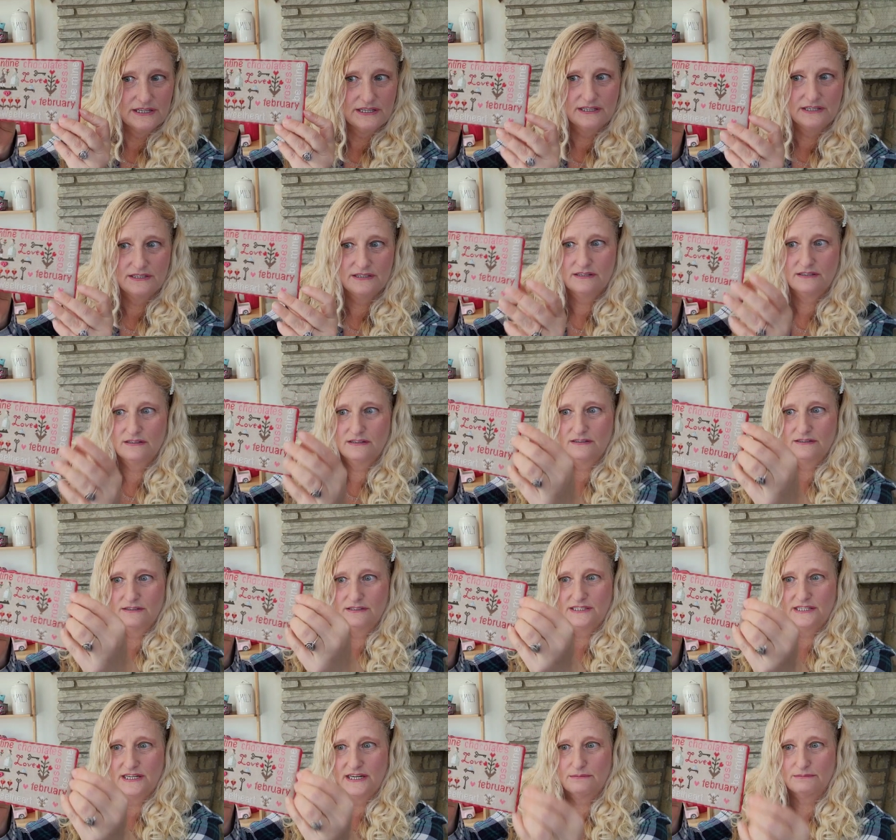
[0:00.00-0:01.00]
and
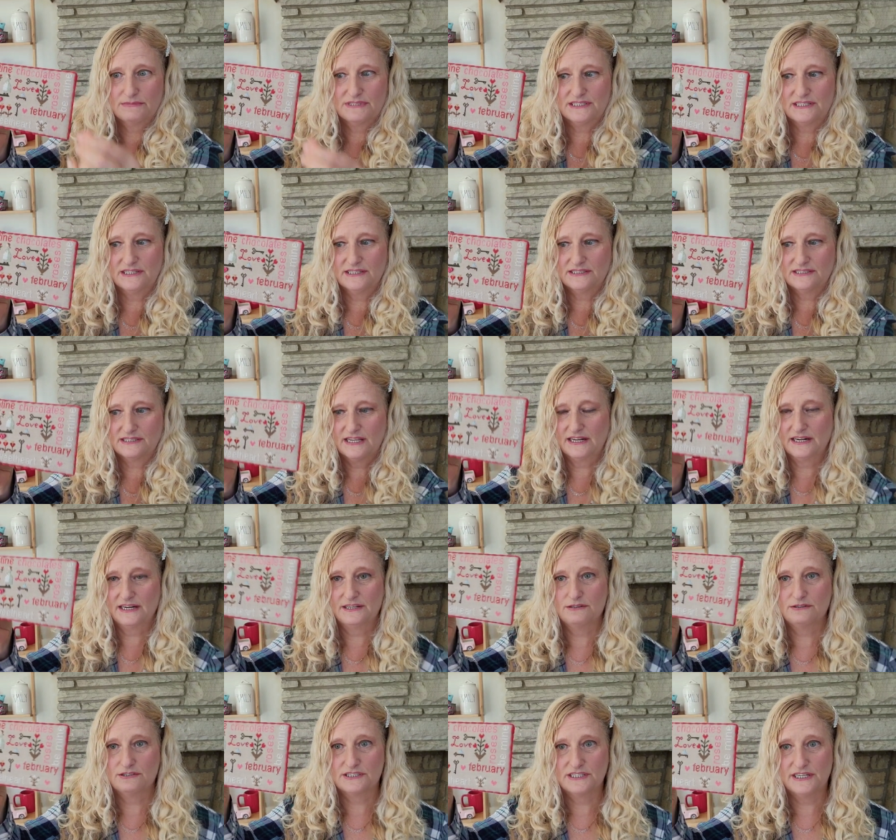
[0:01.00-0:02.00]
DMCs that I
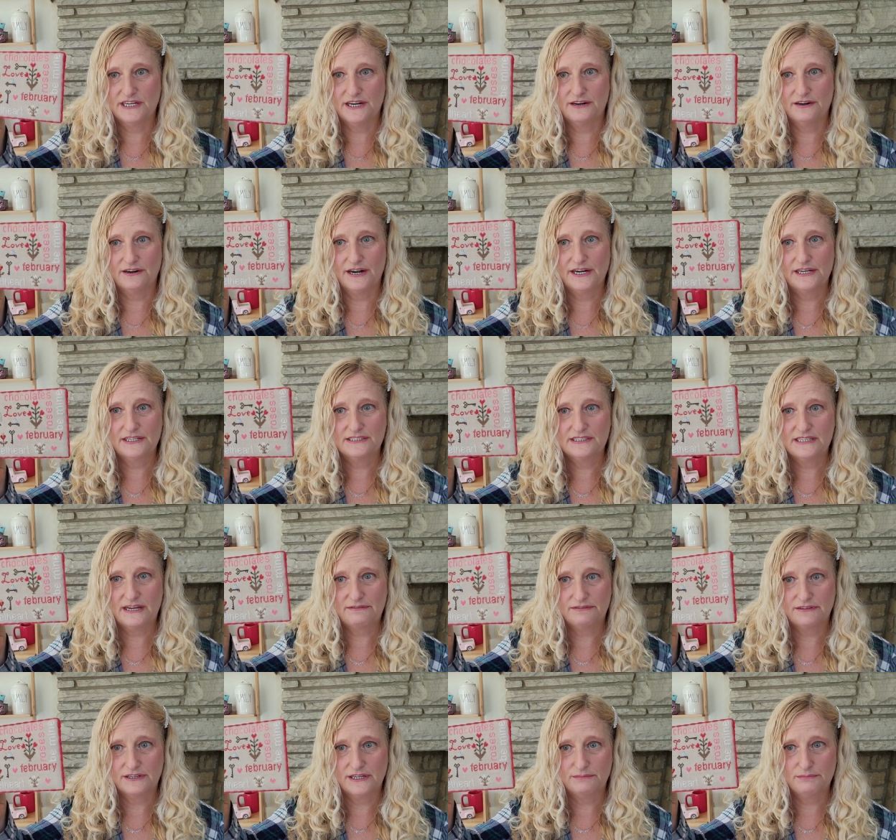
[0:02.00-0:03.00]
used here. I
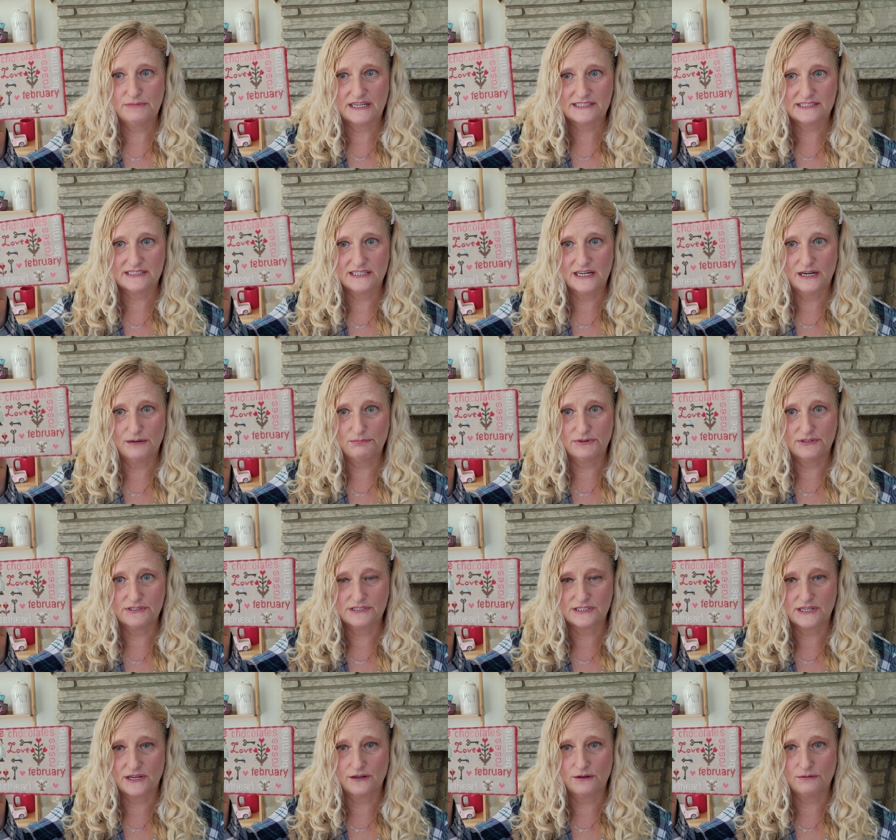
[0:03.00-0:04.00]
definitely mixed it up with
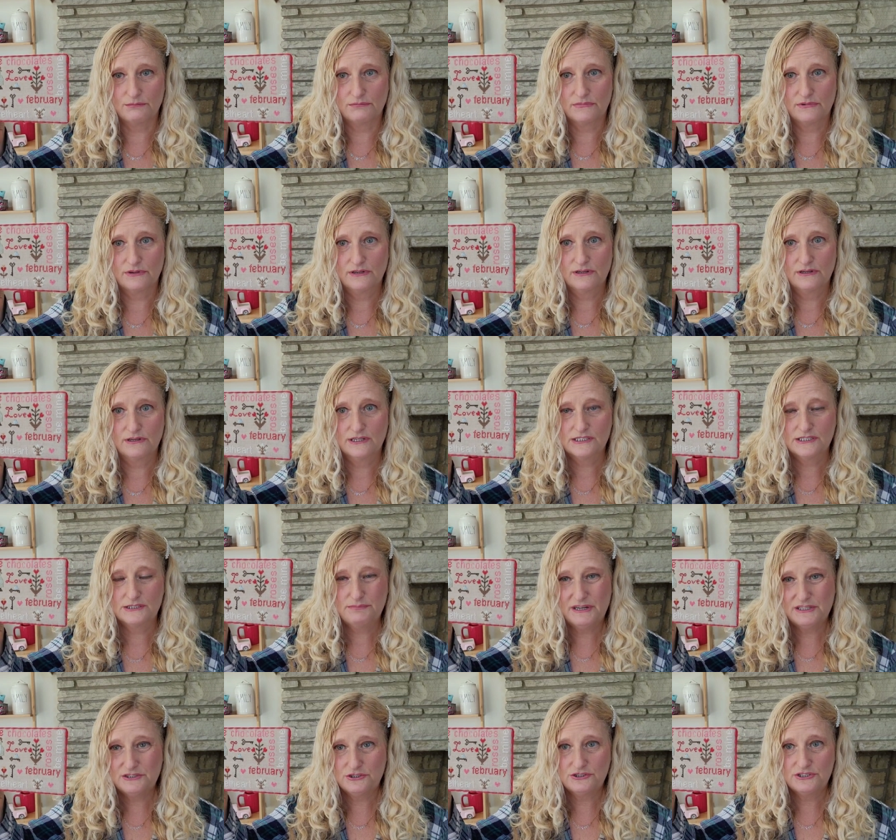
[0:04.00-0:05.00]
some
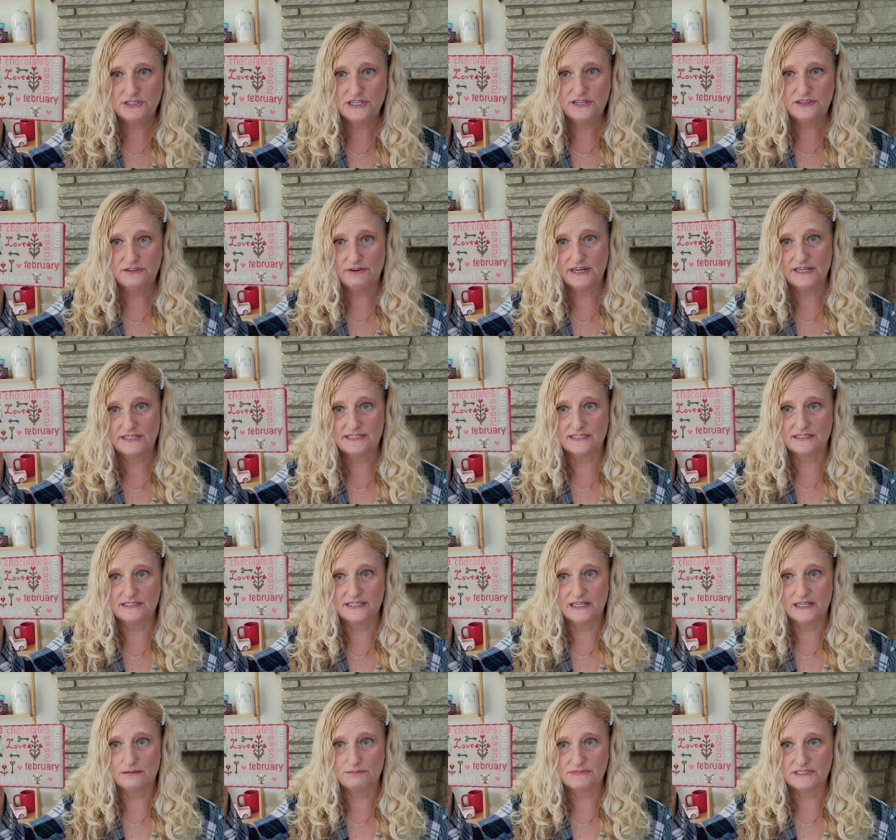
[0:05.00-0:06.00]
specialty threads and
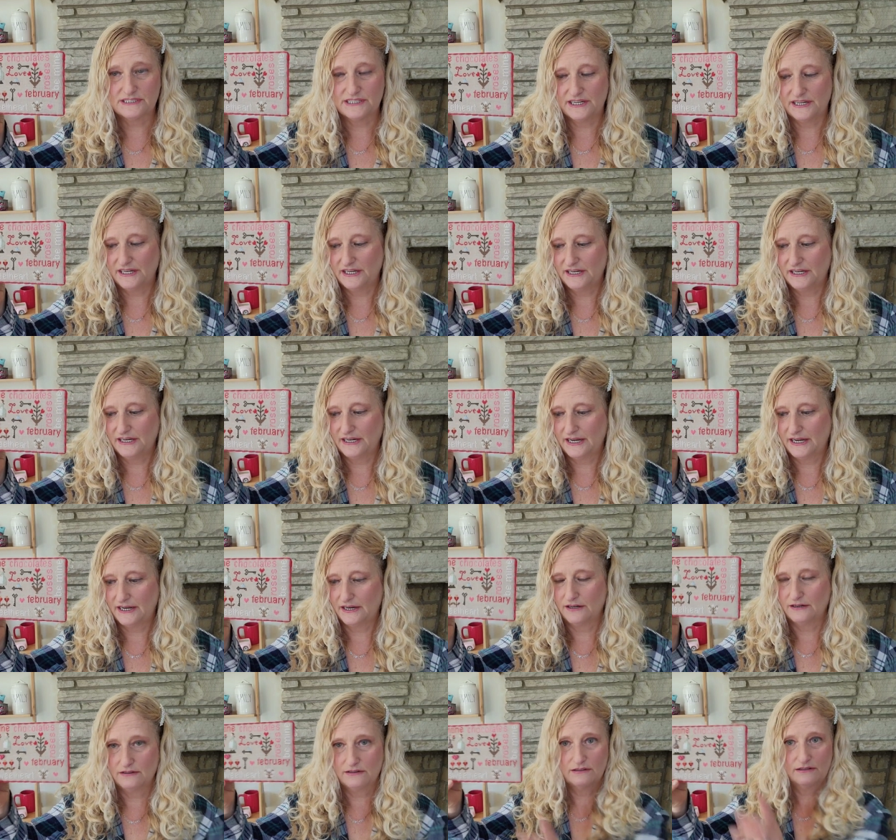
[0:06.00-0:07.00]
DMC
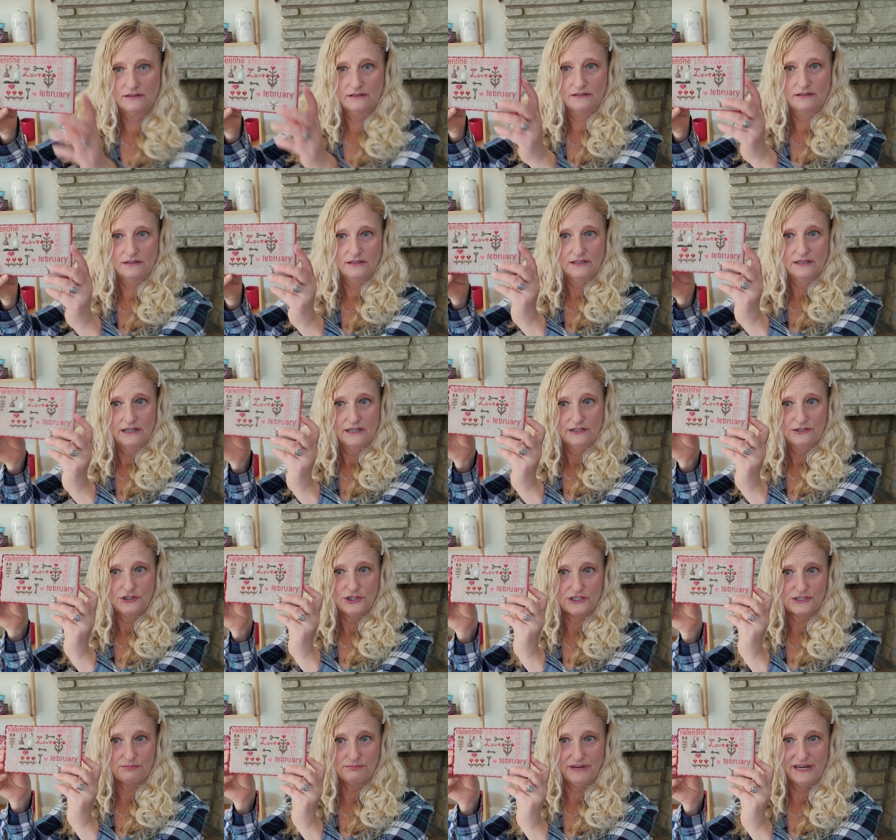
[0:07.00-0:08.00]
and
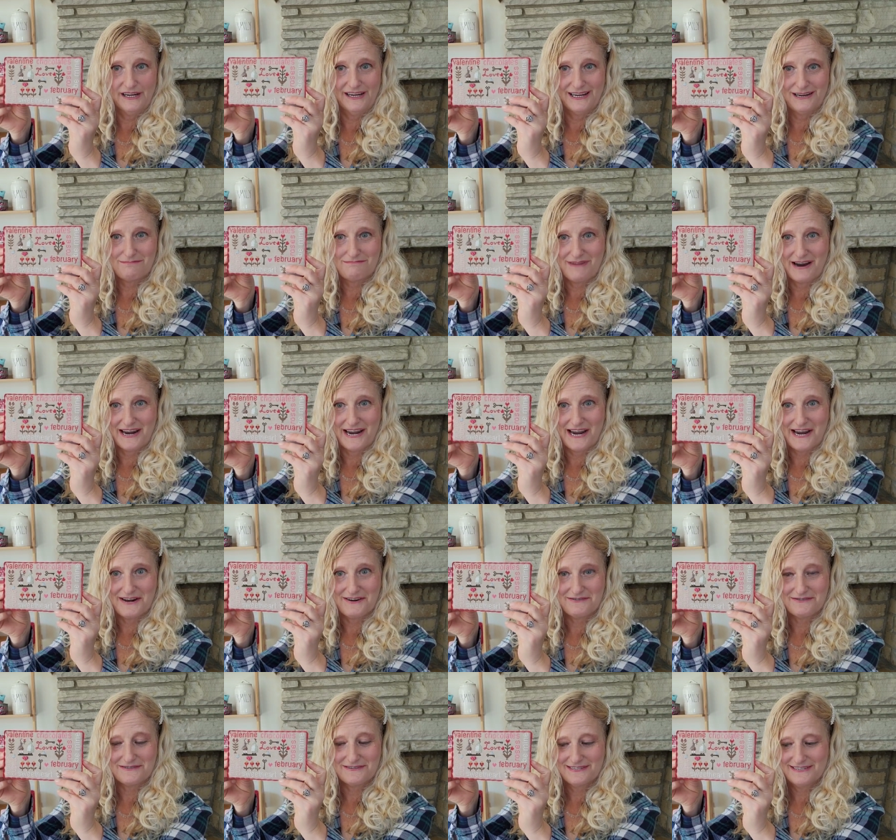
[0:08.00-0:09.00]
just make it my
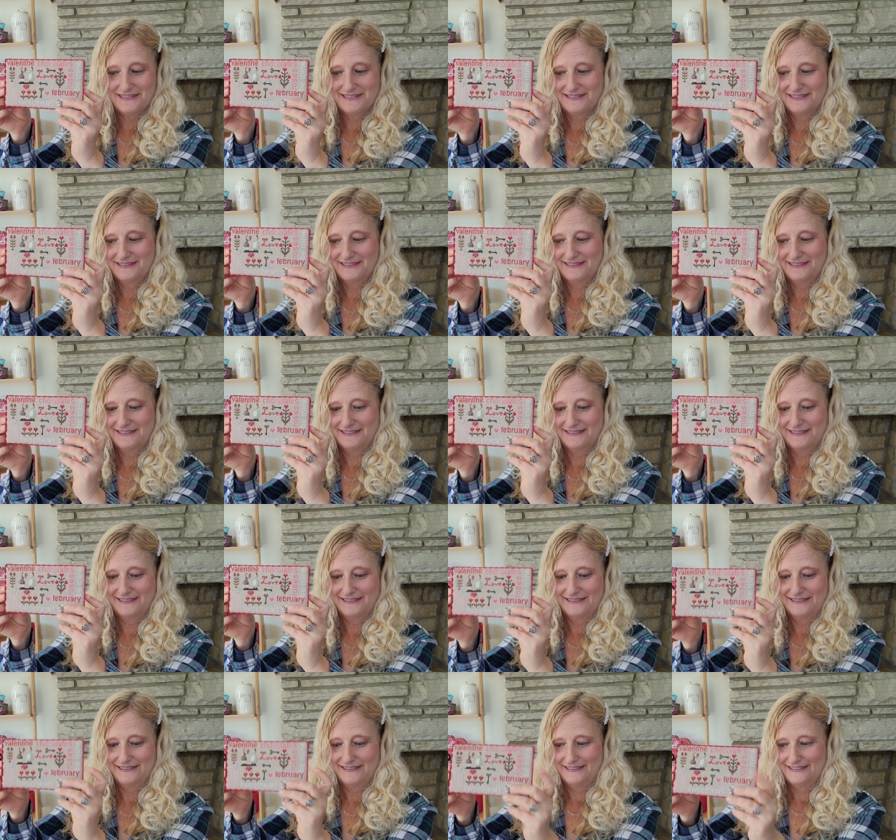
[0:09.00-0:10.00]
own.
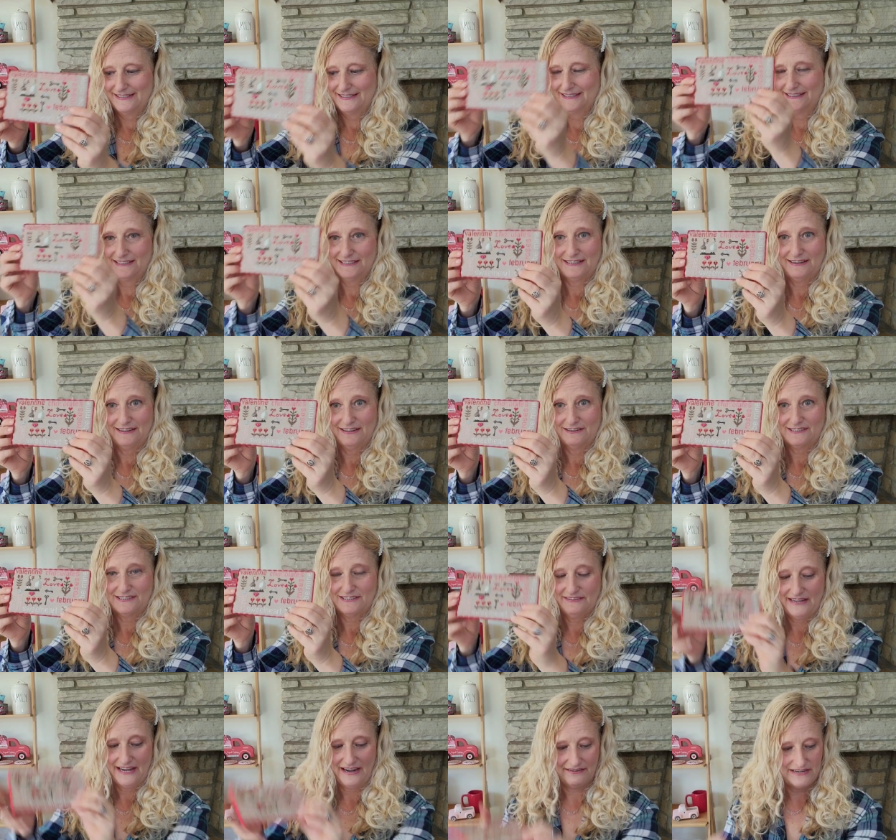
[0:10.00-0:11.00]
So those
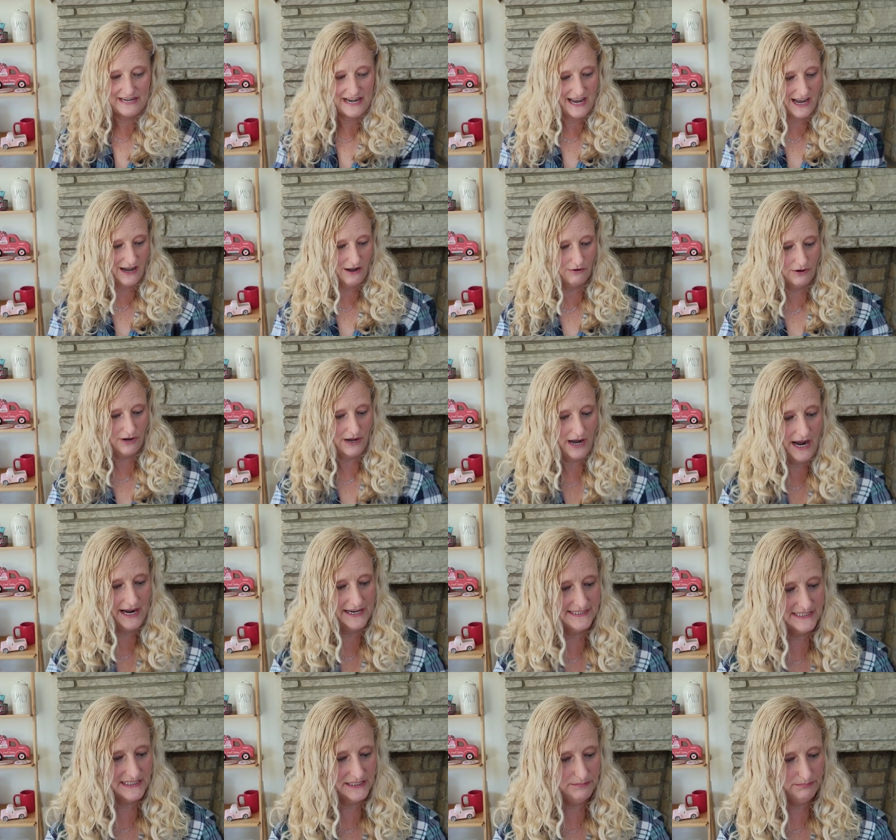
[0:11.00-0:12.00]
are there. Now, I
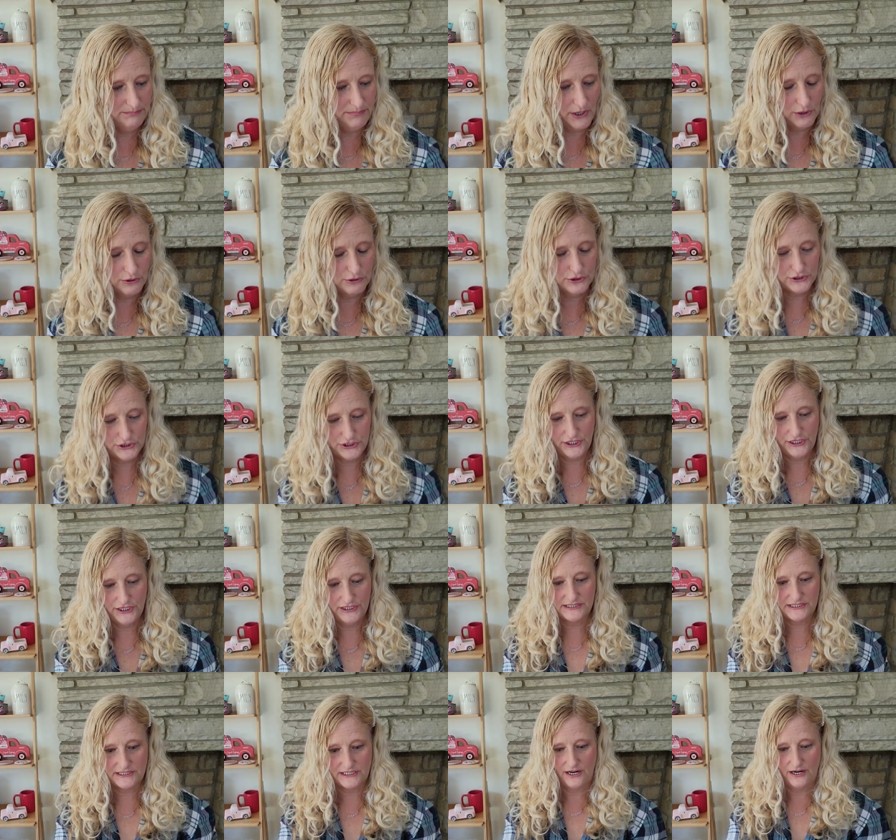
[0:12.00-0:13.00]
did
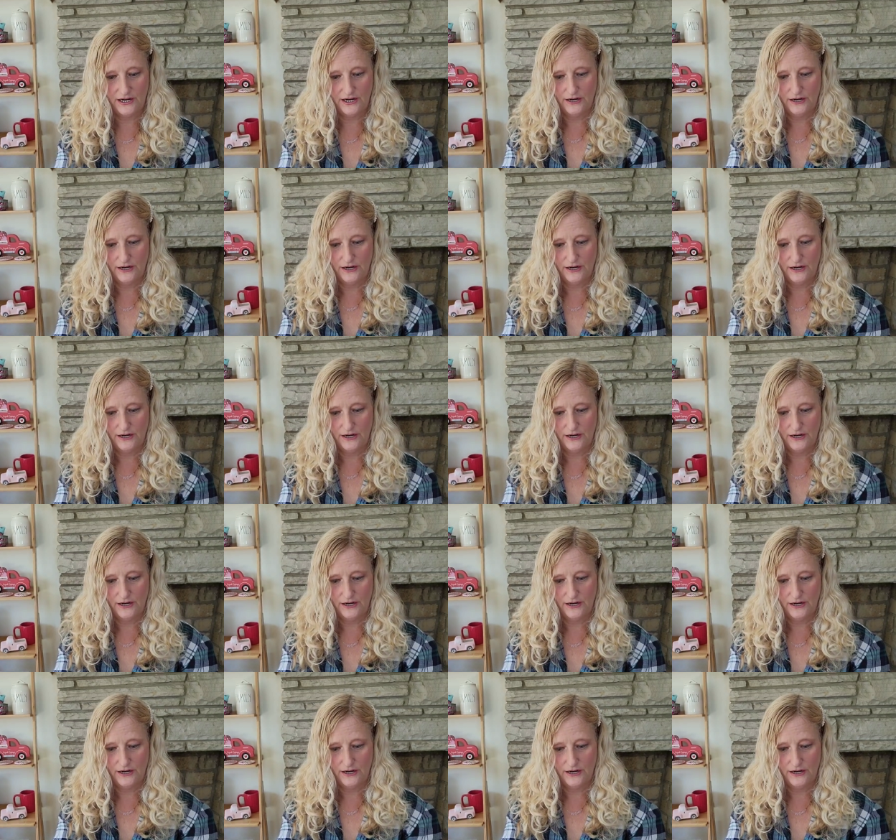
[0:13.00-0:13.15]
purchase